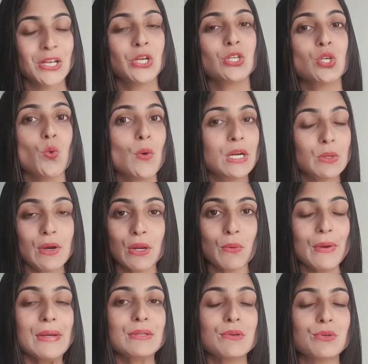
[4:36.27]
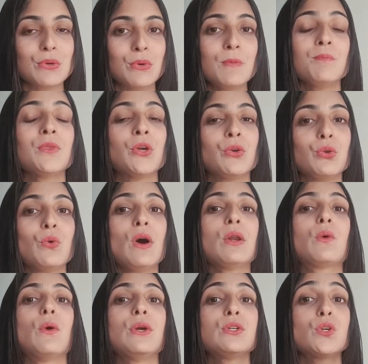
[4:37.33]
So what you are going to do, you
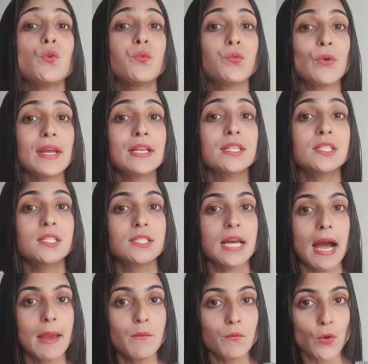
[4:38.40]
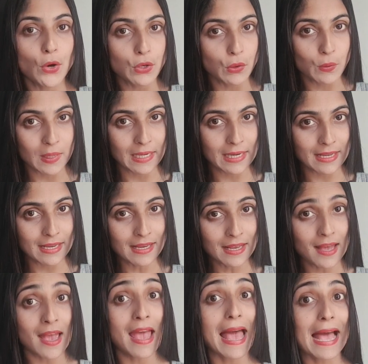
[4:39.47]
are going to fix time for your reading
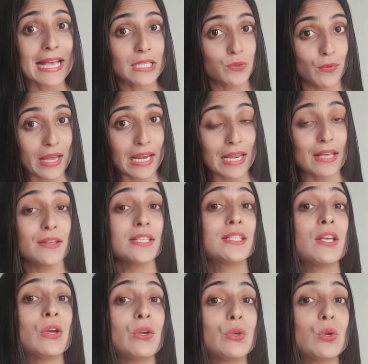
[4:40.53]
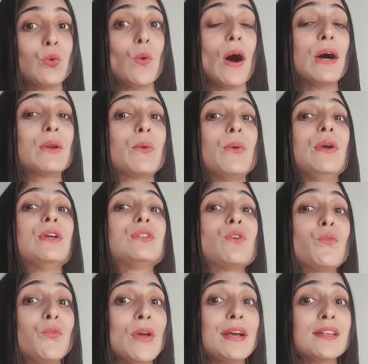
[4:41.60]
as well as you are going to
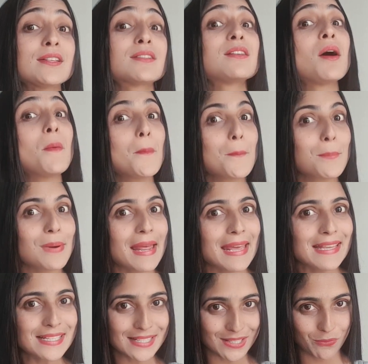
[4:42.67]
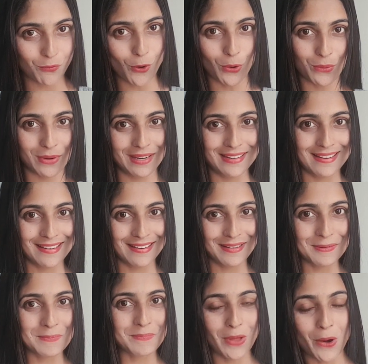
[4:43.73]
fix place for reading.
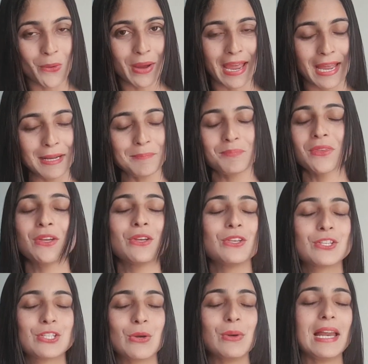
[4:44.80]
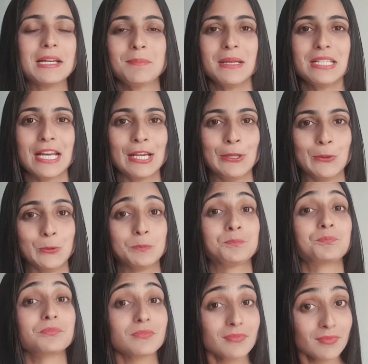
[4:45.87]
Okay? So let me tell you,
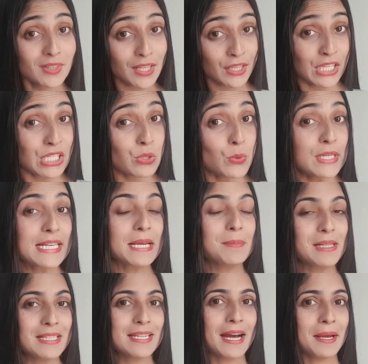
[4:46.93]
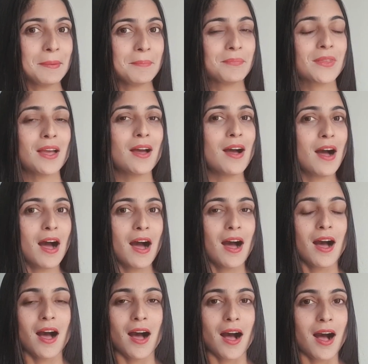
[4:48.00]
this suitable time.
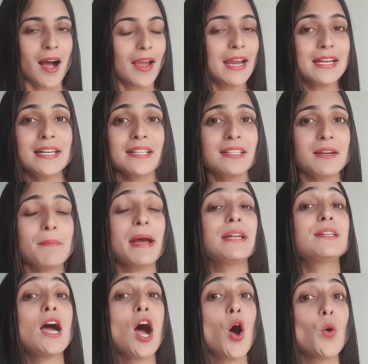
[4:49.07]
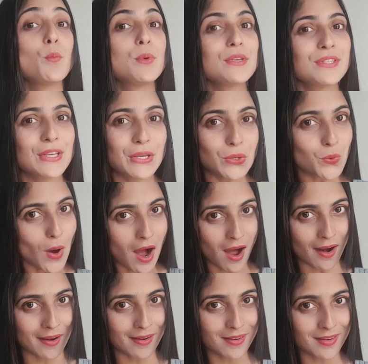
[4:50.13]
It doesn't matter how busy you
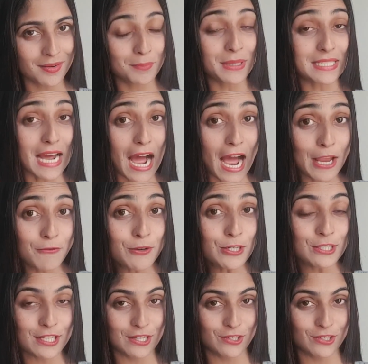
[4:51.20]
are, but I would